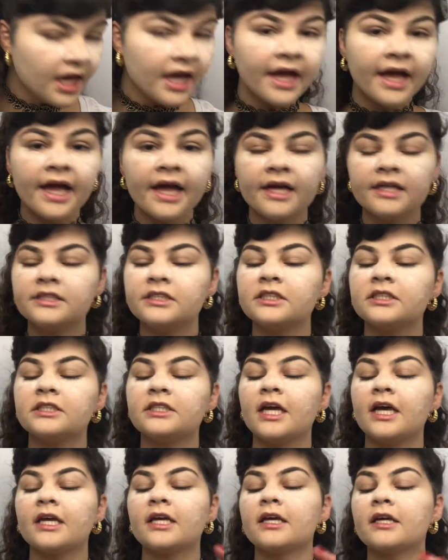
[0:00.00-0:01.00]
And just
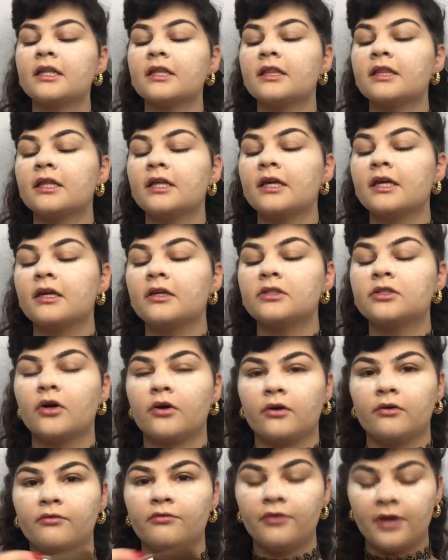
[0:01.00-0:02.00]
taking the
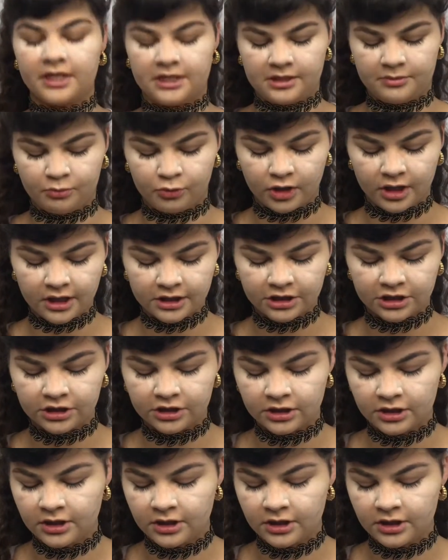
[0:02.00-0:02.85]
Total Face brush,